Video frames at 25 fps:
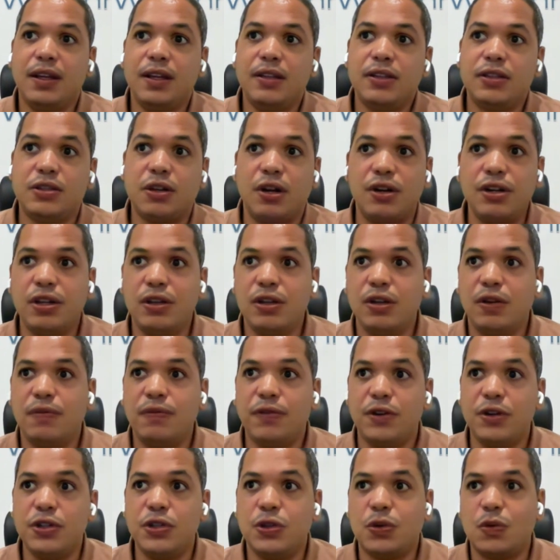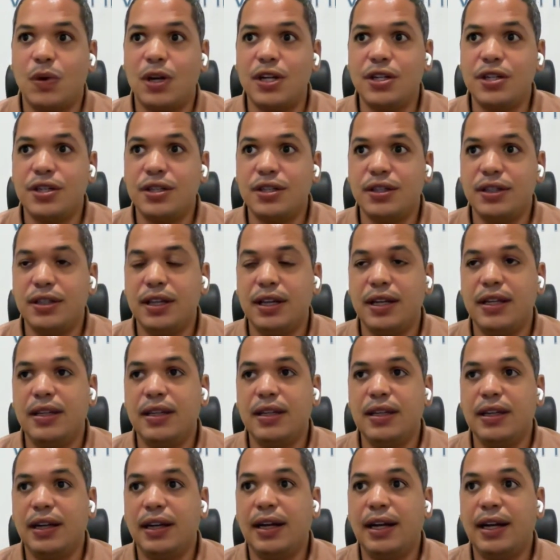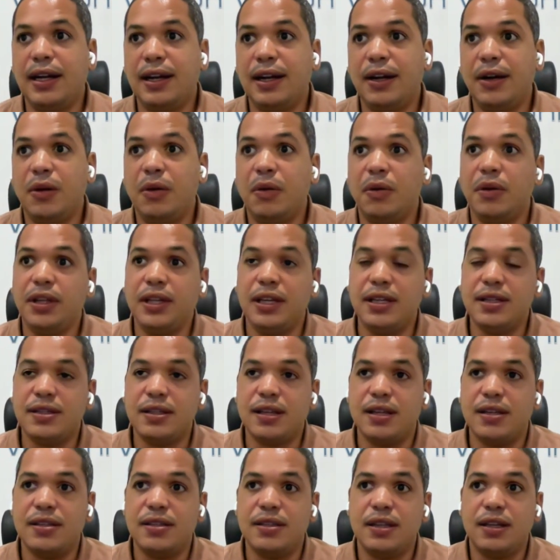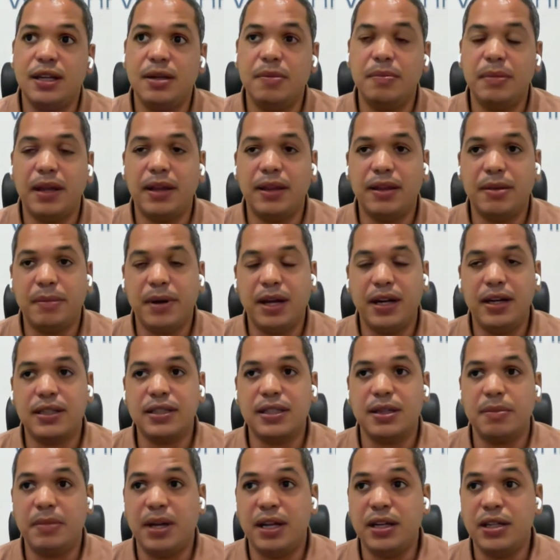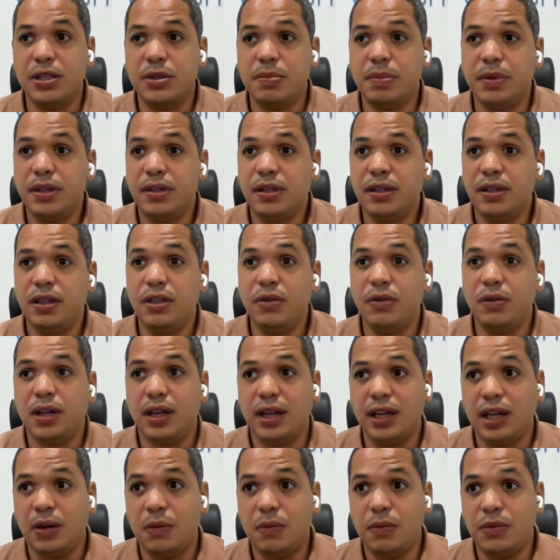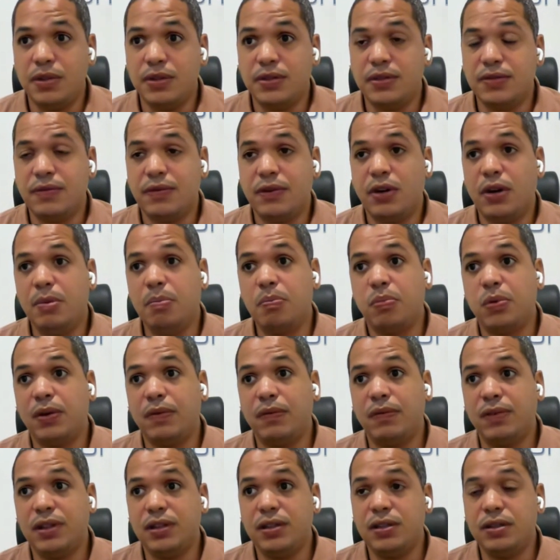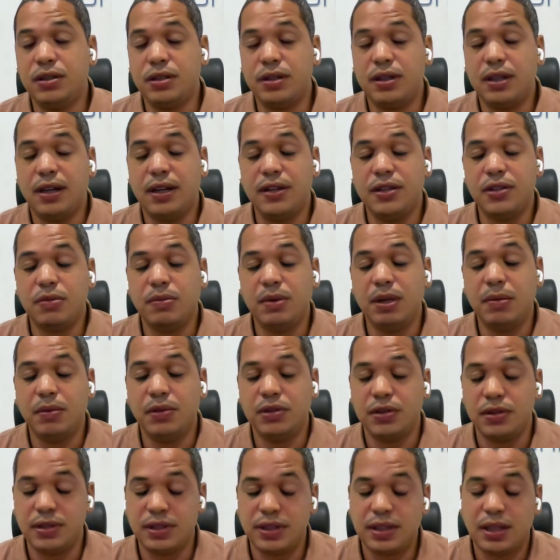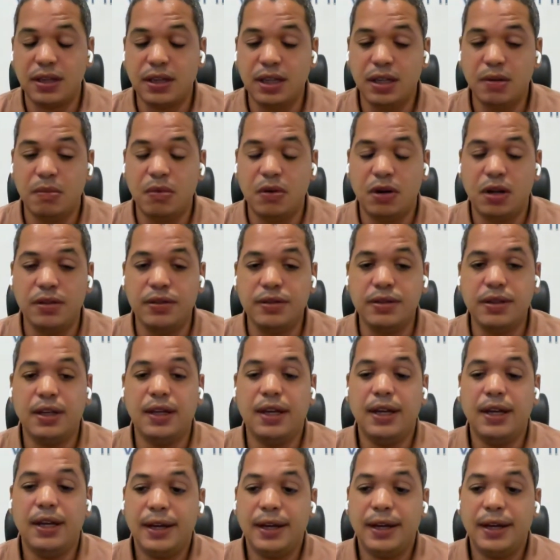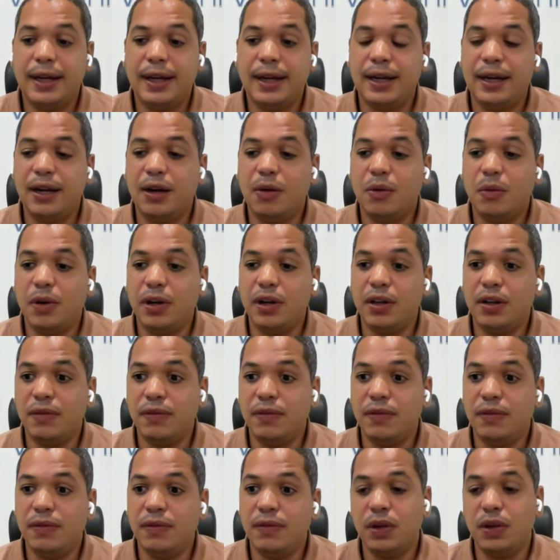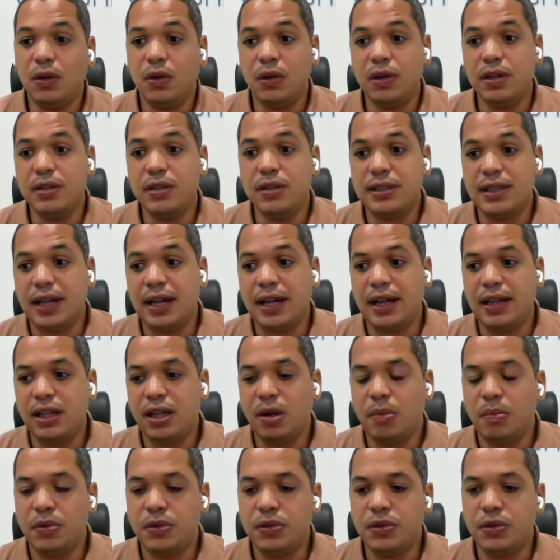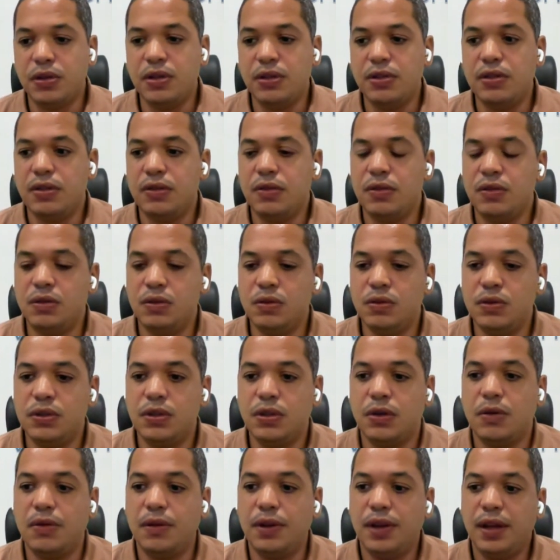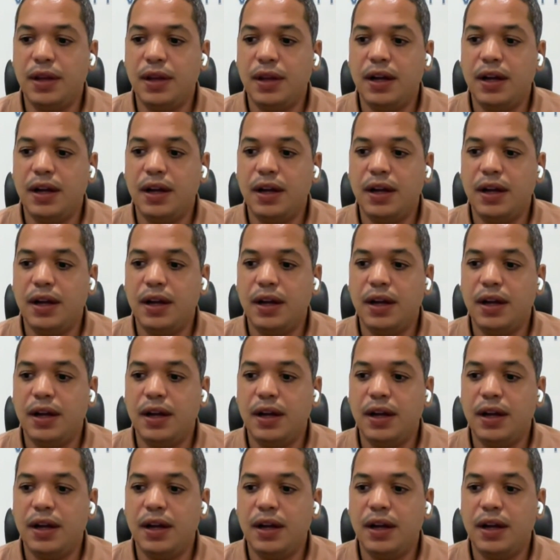Starting your first question then, yes, I studied mathematics and management in the UK. I was very privileged to be able to study abroad. One of the few Angolans that had the opportunity to do so.